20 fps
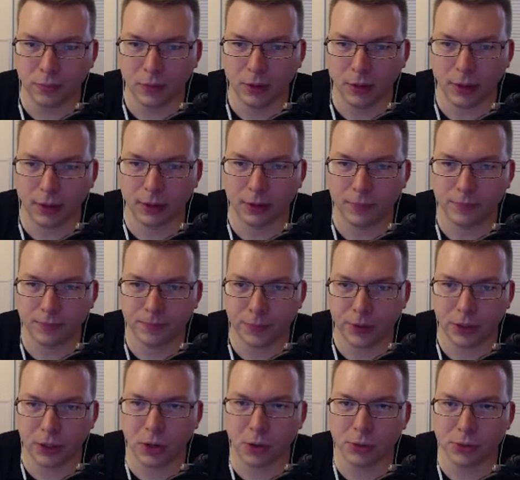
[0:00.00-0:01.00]
like
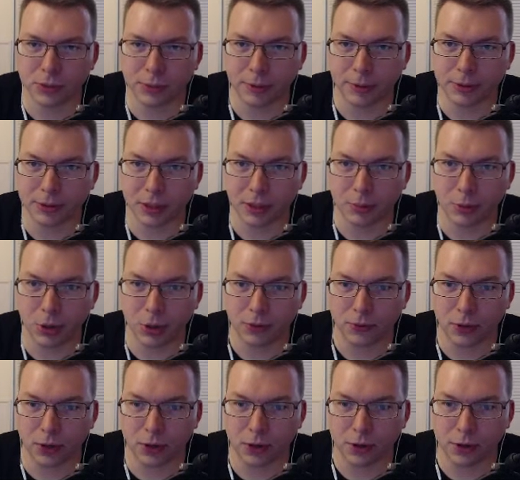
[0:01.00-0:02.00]
it knows the Mun's going to be
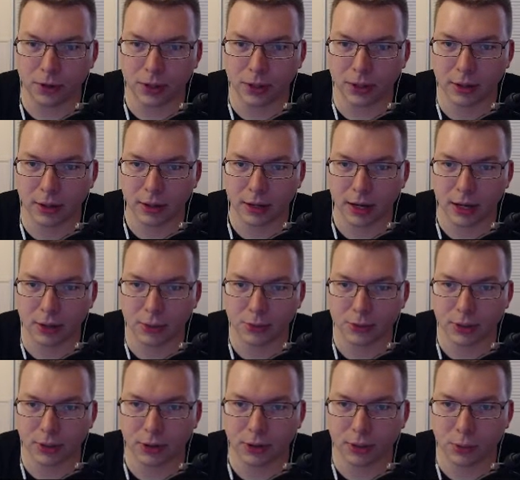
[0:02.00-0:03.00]
over here, and then like how it's
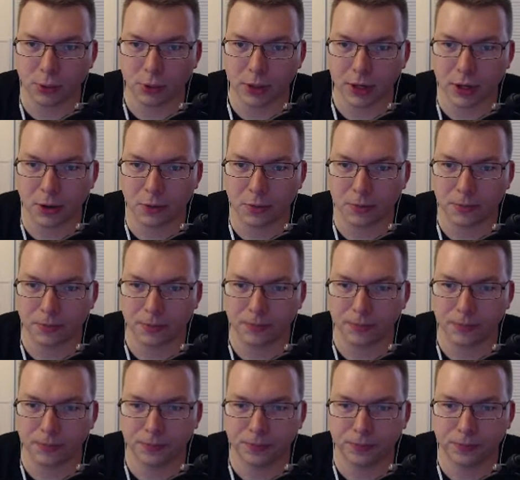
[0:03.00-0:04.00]
all going to work out.
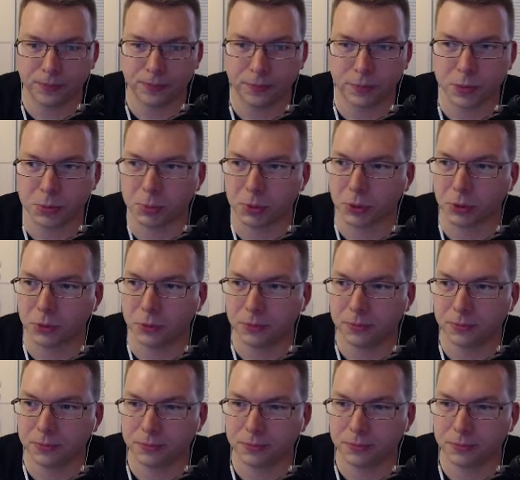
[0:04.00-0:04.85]
It's pretty cool.